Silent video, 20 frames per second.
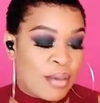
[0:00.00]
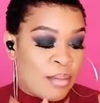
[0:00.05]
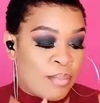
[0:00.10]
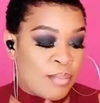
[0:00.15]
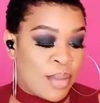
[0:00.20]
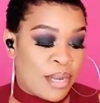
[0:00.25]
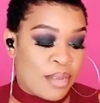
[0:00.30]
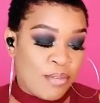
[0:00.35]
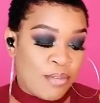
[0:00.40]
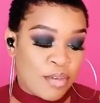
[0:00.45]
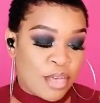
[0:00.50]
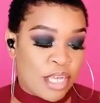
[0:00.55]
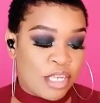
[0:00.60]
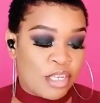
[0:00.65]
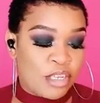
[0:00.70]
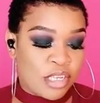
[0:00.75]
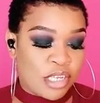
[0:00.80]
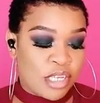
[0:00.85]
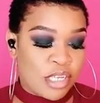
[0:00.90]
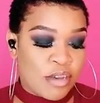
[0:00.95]
But if you get
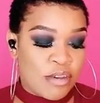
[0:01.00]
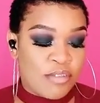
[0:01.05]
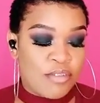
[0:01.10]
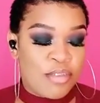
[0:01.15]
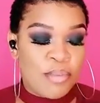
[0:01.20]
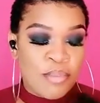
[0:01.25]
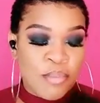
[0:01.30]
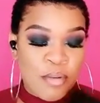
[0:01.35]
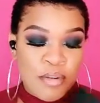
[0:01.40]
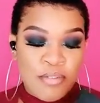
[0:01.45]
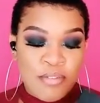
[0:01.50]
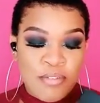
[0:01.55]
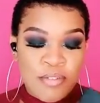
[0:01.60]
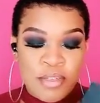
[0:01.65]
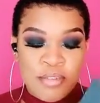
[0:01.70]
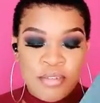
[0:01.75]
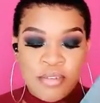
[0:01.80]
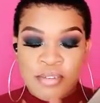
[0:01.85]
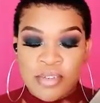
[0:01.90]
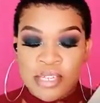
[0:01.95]
yourself the
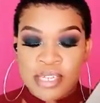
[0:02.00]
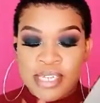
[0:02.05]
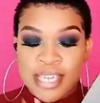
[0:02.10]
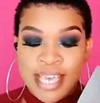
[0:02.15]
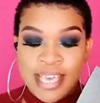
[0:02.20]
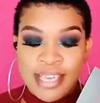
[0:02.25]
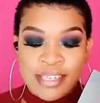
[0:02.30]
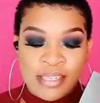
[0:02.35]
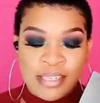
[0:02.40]
Morphe 15S